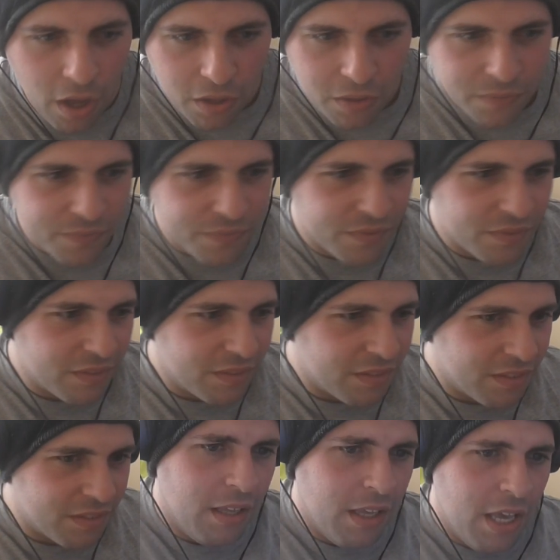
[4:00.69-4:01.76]
And prepared.
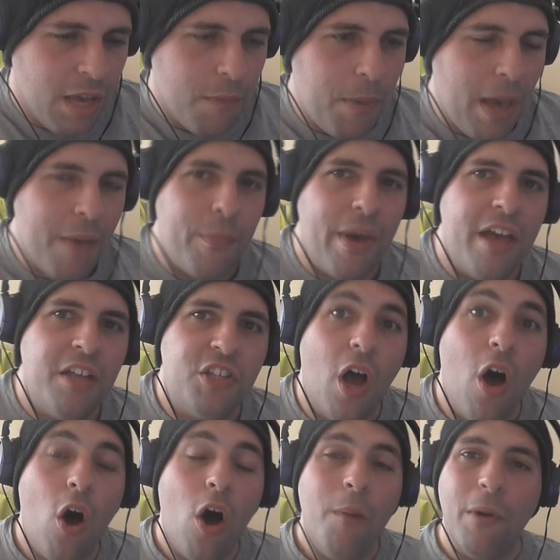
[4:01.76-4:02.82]
Batman's
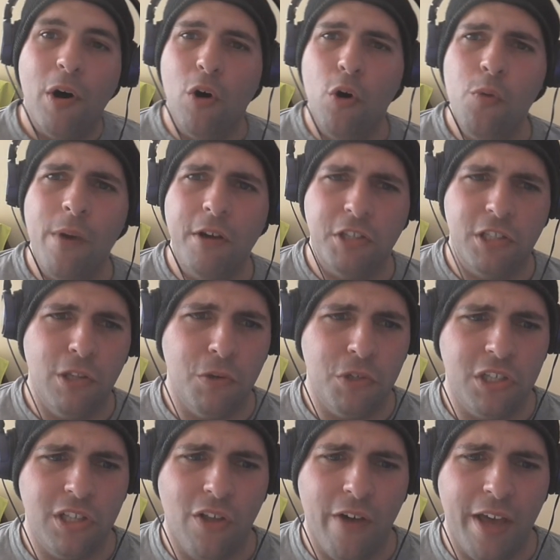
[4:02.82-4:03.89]
armor almost
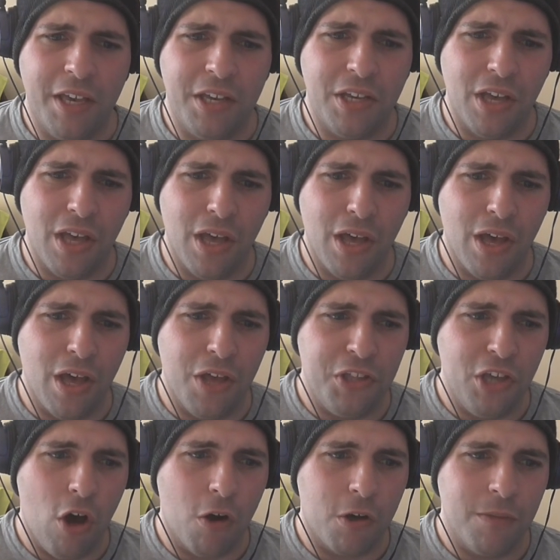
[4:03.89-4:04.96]
looks like the
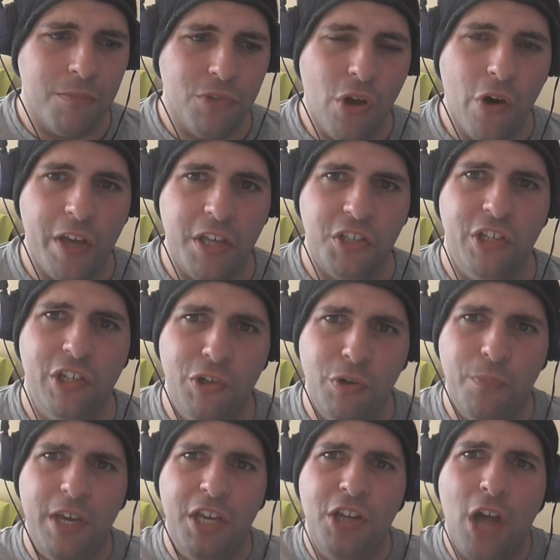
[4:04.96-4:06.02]
Arkham Knights a
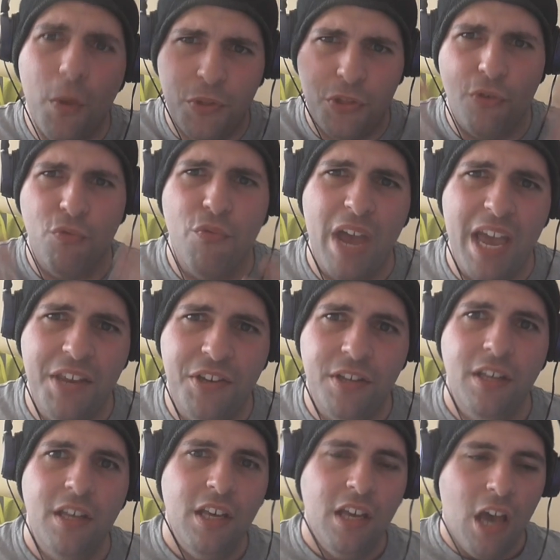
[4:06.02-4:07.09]
little bit, you know, with the red.
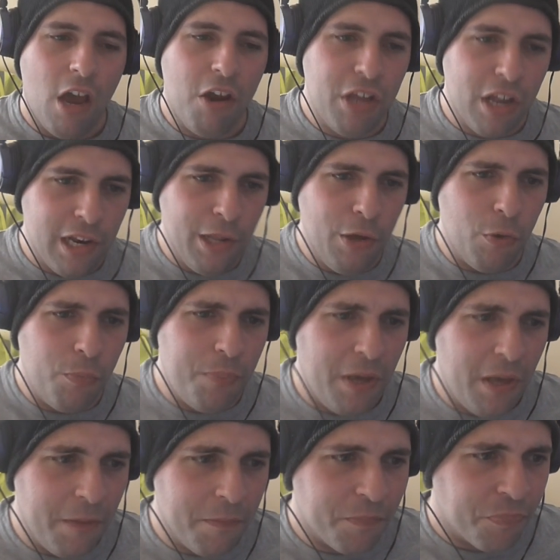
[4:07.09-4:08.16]
Only a little
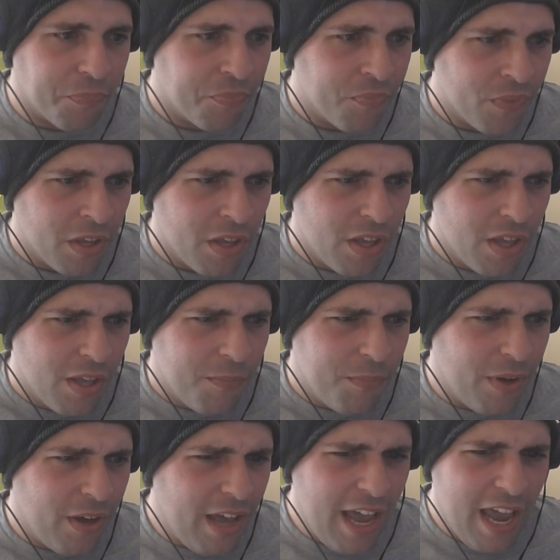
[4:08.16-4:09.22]
bit.
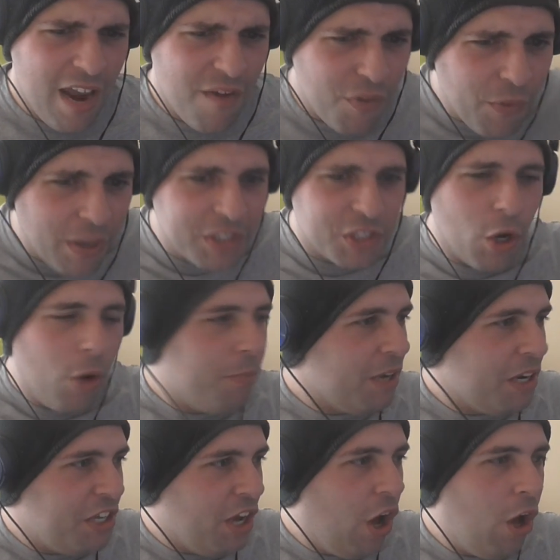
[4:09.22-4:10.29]
But everyone's got
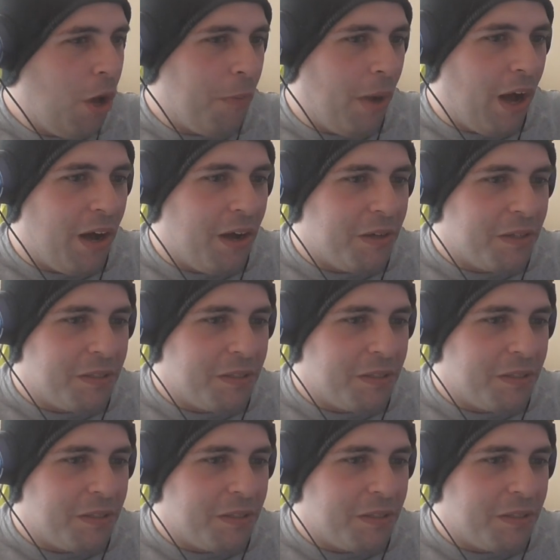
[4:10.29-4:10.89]
bloody armor.